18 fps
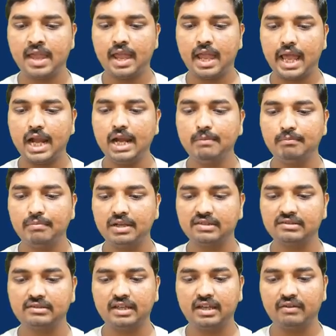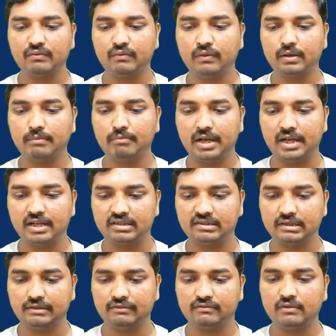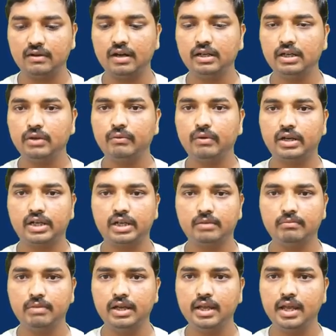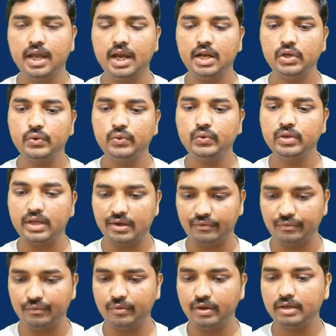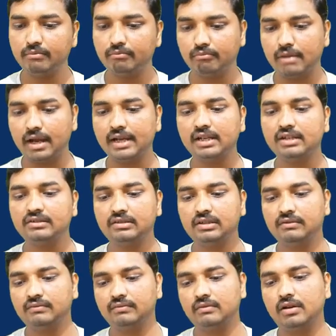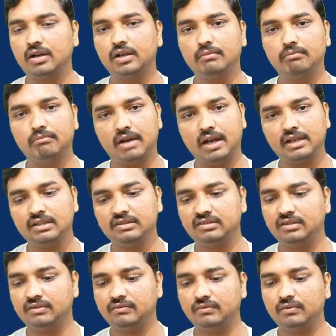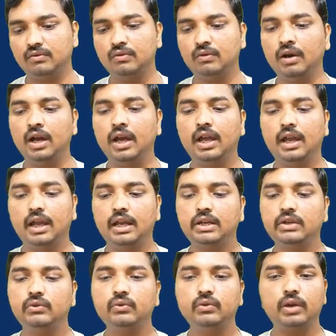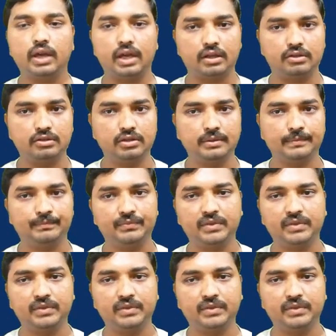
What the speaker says: L plus f1 minus f0 divided by 2f1 minus f0 minus f2 into h.